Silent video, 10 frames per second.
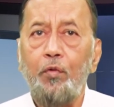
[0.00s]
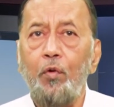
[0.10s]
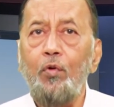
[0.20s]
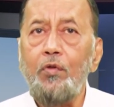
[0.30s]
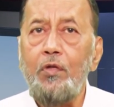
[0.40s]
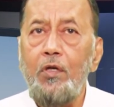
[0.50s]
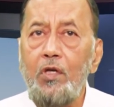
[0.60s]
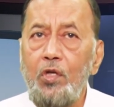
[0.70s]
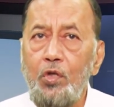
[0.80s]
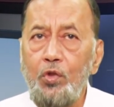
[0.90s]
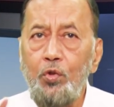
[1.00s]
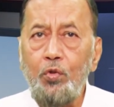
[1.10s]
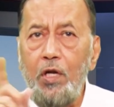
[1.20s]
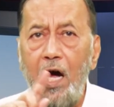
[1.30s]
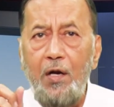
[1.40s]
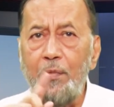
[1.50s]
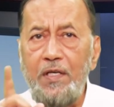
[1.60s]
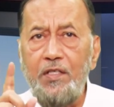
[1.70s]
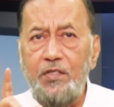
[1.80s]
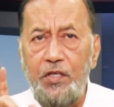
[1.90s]
throne. Do not
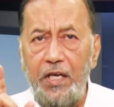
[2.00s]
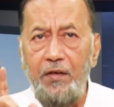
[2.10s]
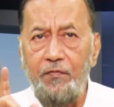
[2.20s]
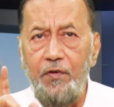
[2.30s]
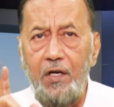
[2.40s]
be deceived.